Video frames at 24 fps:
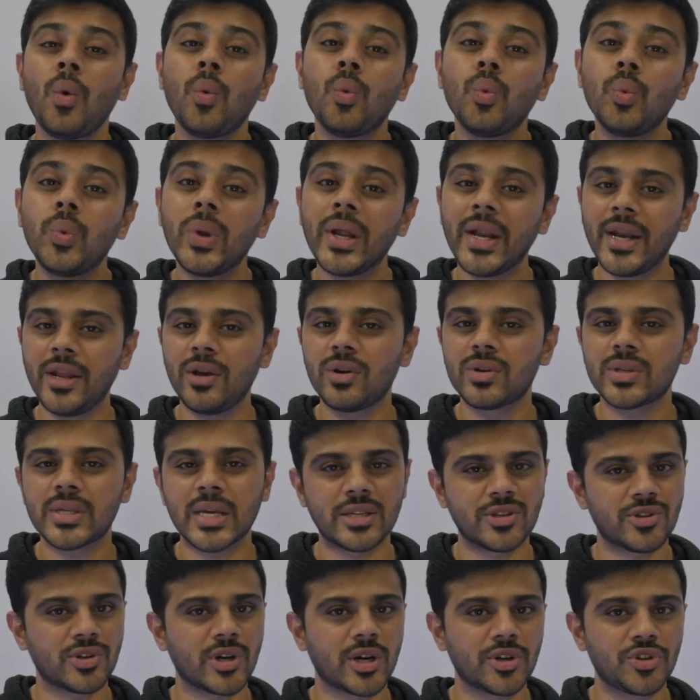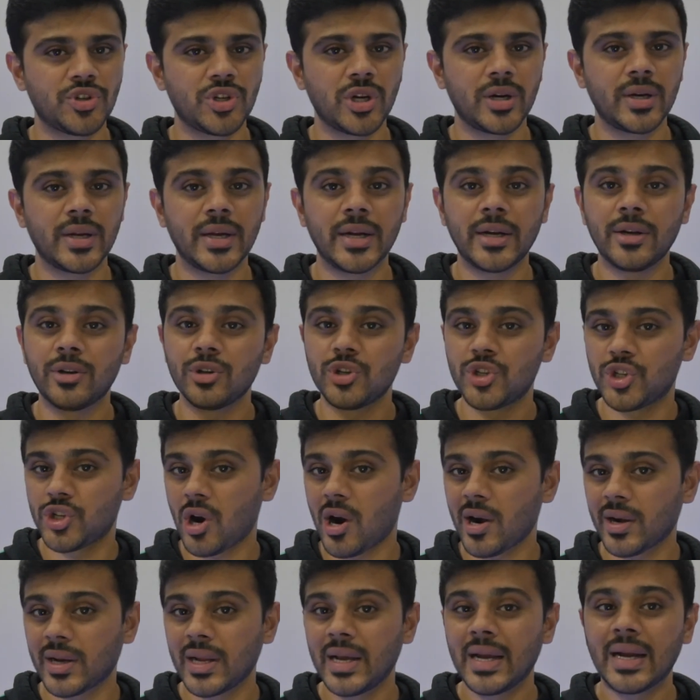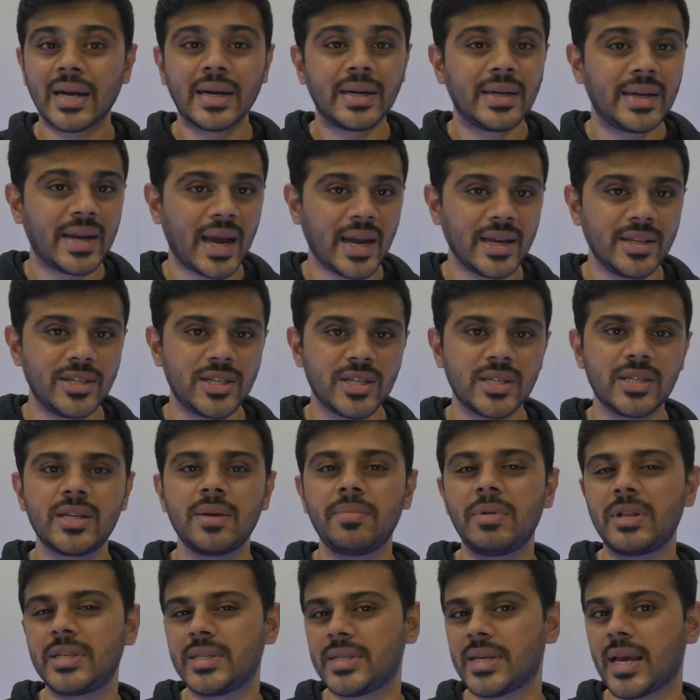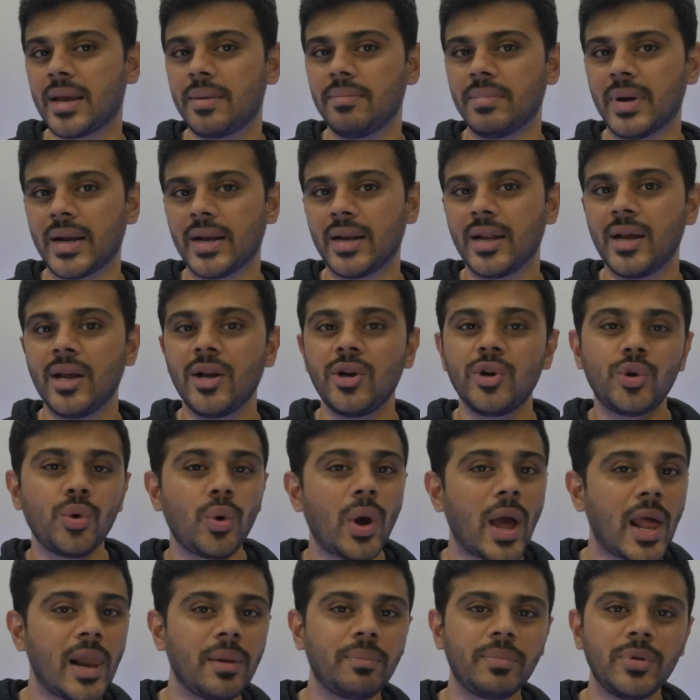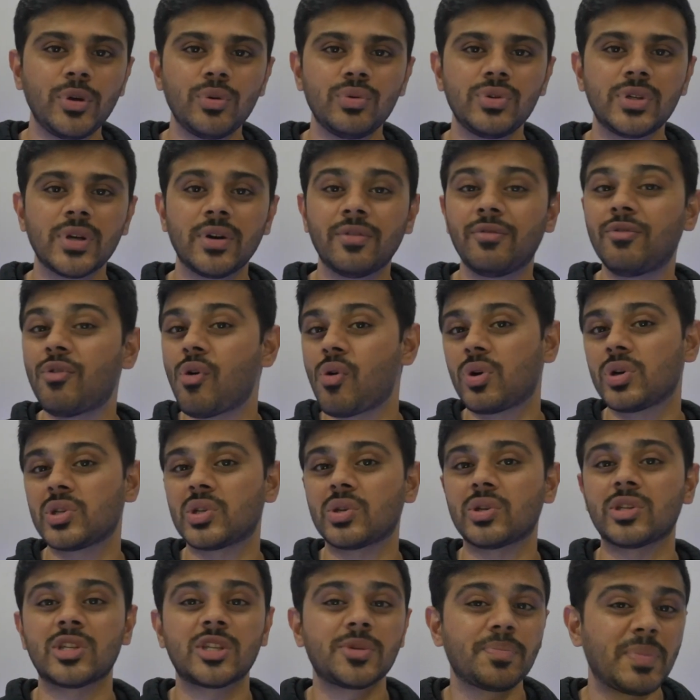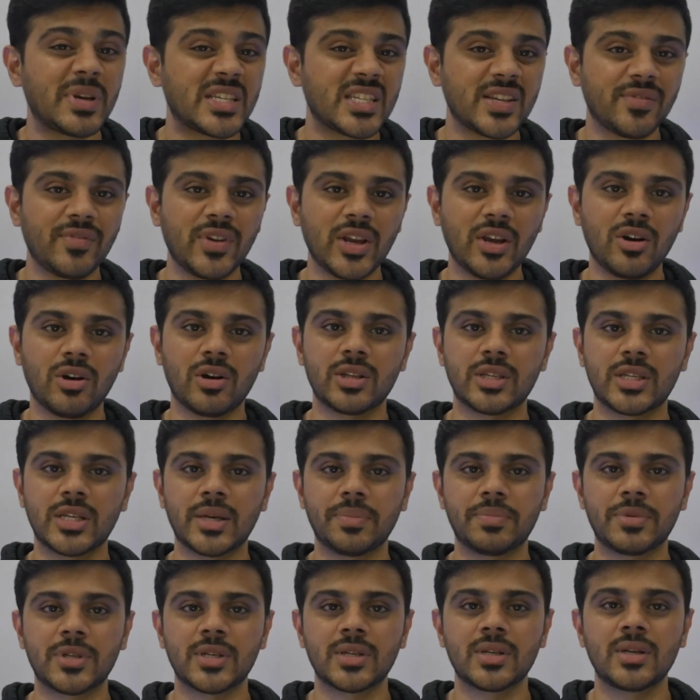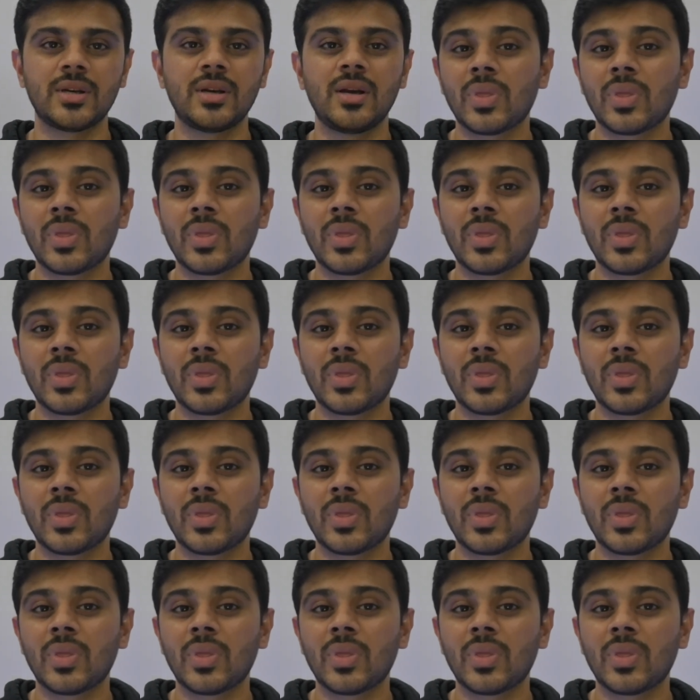Videos are structured into short, digestible segments to help users focus on specific concepts.